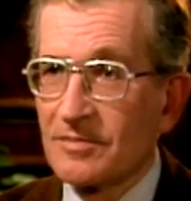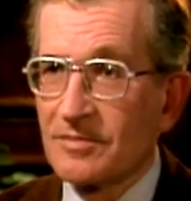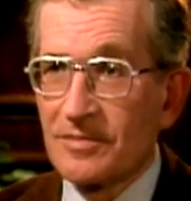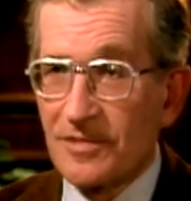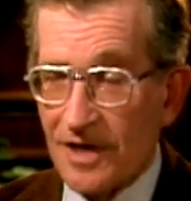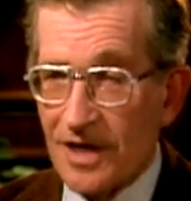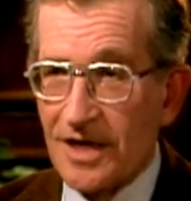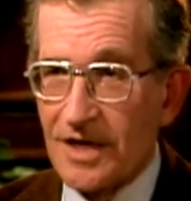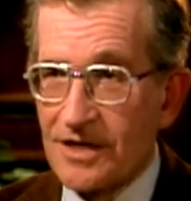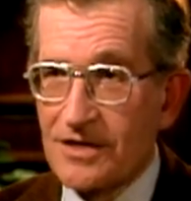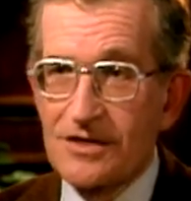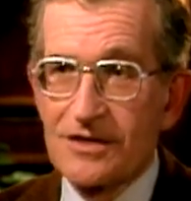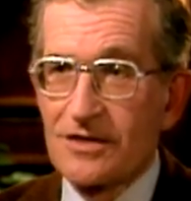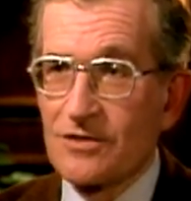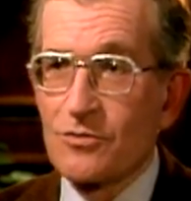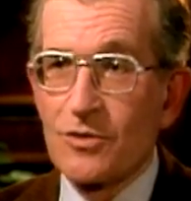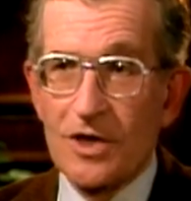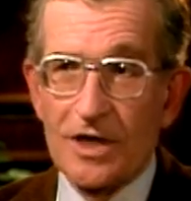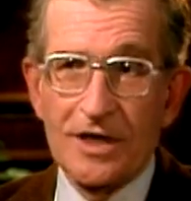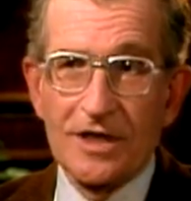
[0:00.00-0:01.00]
price and
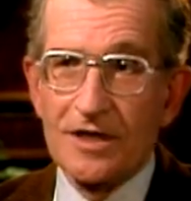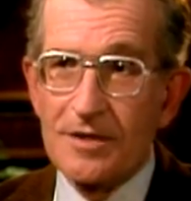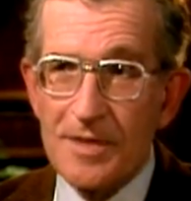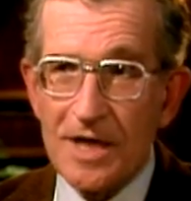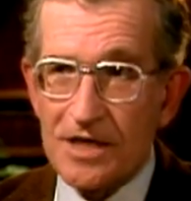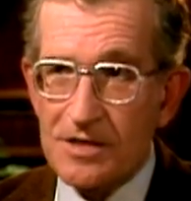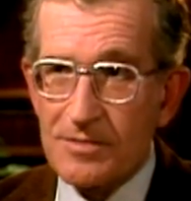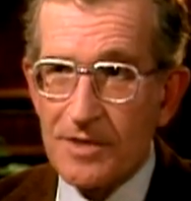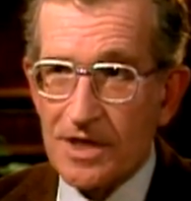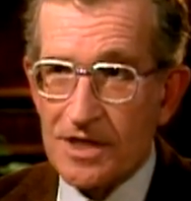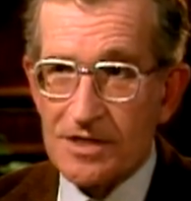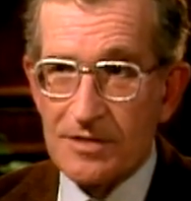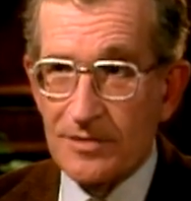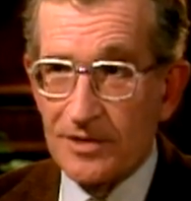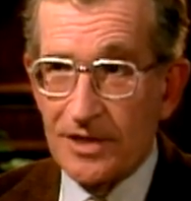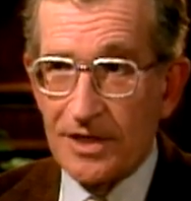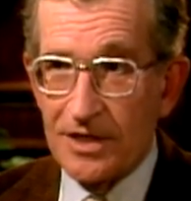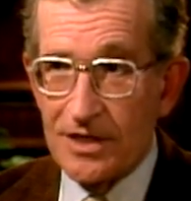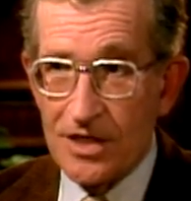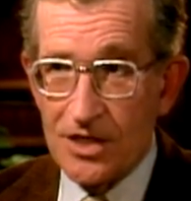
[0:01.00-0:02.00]
work in the best possible
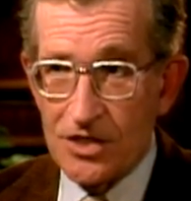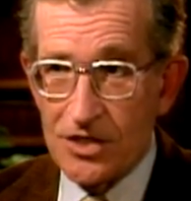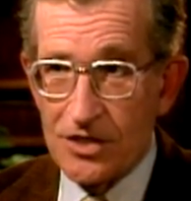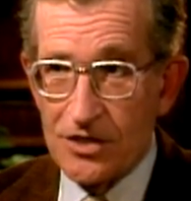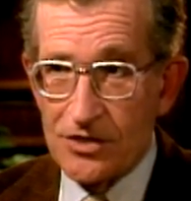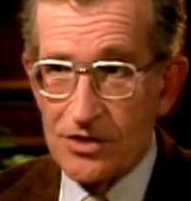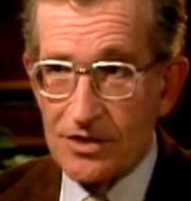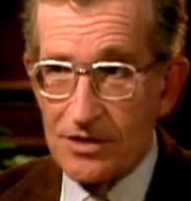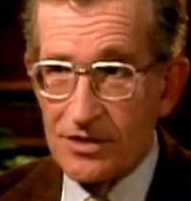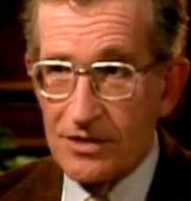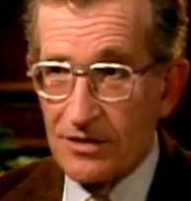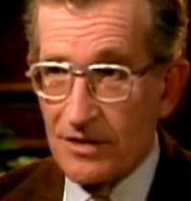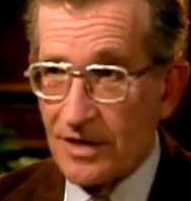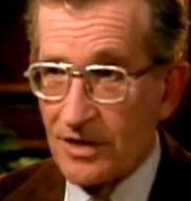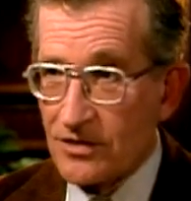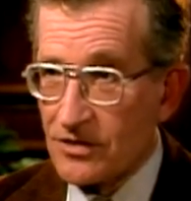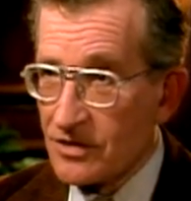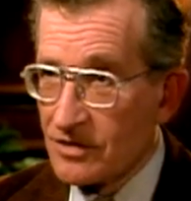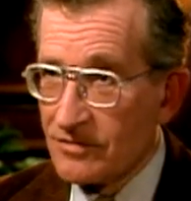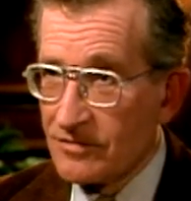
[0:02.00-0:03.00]
conditions and so on
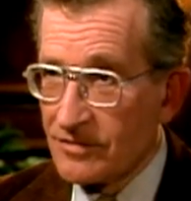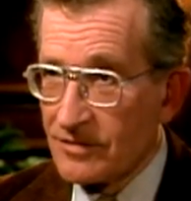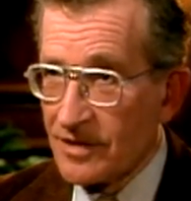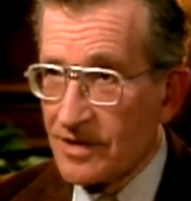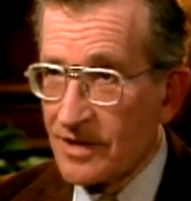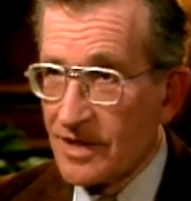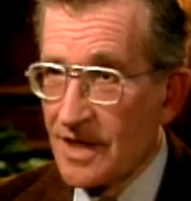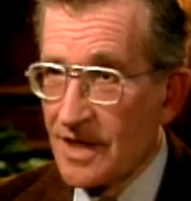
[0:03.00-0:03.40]
and so forth.